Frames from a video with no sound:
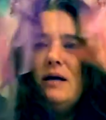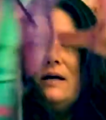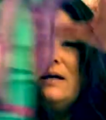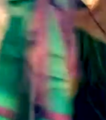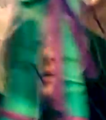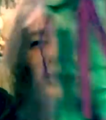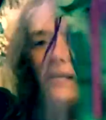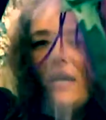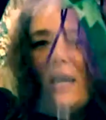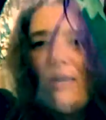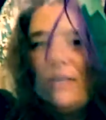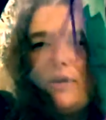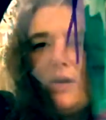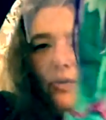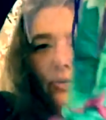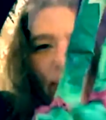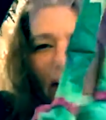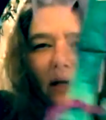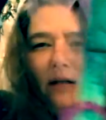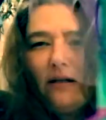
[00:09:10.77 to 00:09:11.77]
see how
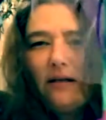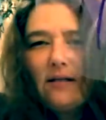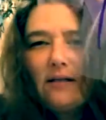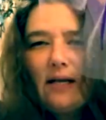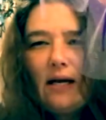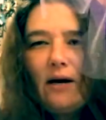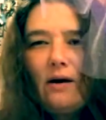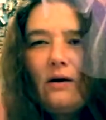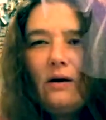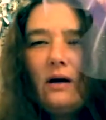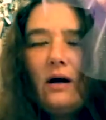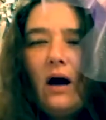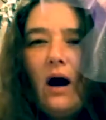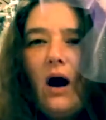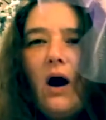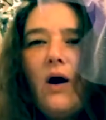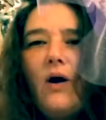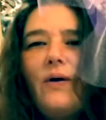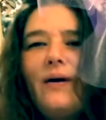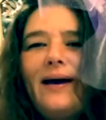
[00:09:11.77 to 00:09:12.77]
cute that looks now?
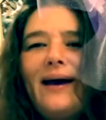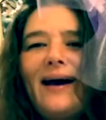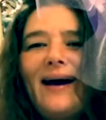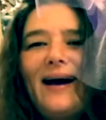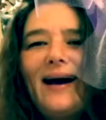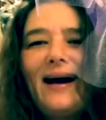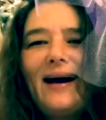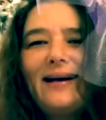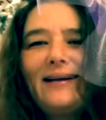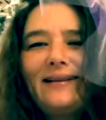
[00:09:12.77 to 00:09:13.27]
Oh yeah.